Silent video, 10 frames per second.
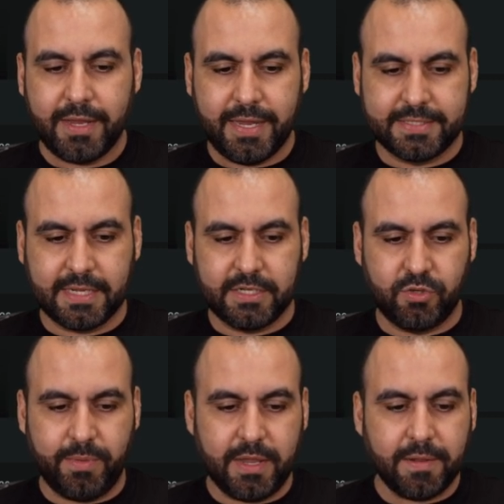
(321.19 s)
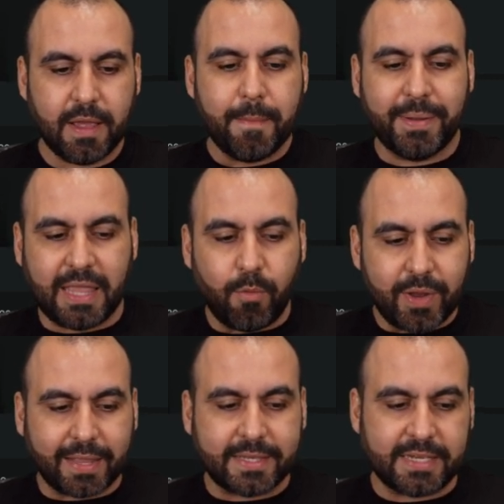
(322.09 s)
It's gonna zoom in, but then we
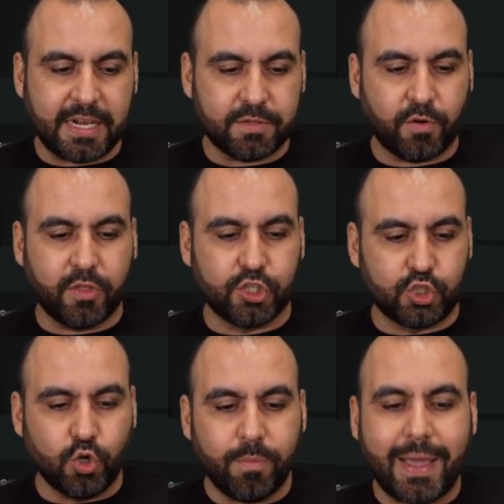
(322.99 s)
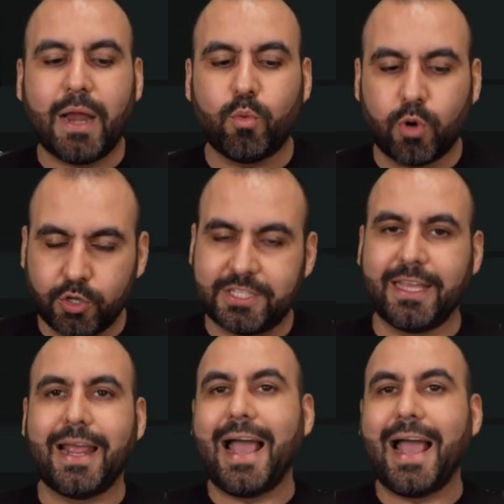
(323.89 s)
got the settings for the zoom and rotate.